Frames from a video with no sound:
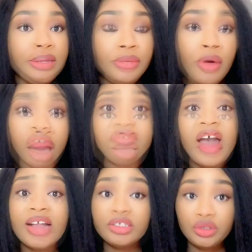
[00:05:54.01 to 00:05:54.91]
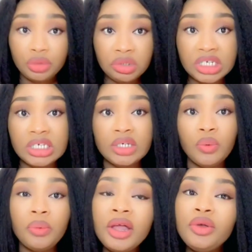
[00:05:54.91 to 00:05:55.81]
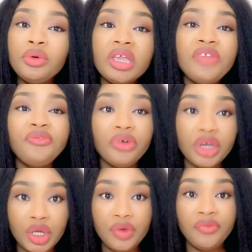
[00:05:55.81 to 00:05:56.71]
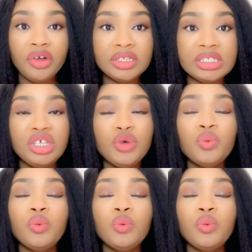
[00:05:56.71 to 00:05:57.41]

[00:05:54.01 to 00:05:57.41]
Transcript: So fact 3, when looking for a university, you